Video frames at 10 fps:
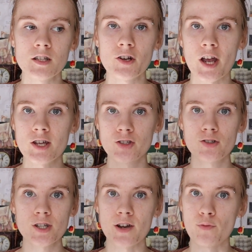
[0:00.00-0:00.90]

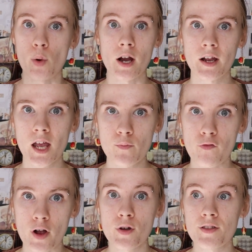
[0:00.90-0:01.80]
history of where it came
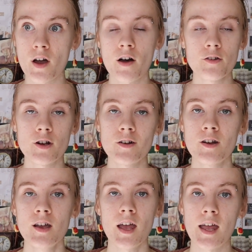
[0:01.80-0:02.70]
from with other
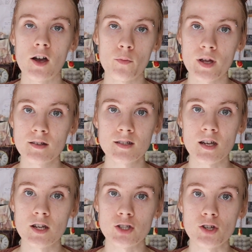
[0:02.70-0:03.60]
ailments
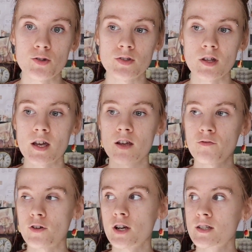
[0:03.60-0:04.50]
and issues, like,
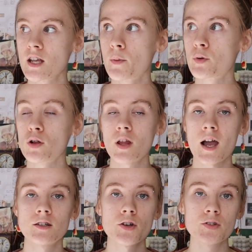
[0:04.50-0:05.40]
for example,
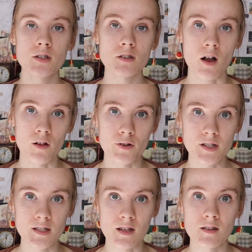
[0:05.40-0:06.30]
lactose
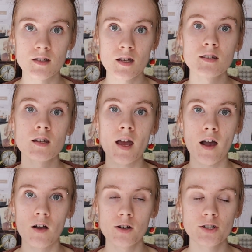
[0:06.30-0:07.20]
intolerance. This is an
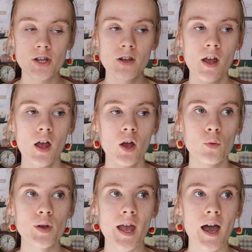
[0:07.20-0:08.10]
allergy.
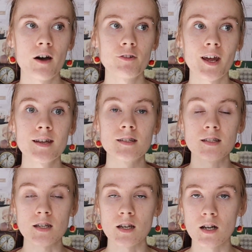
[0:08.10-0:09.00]
We have an
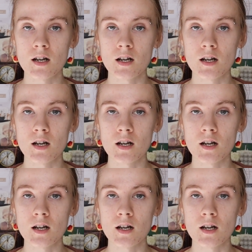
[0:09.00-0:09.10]
idea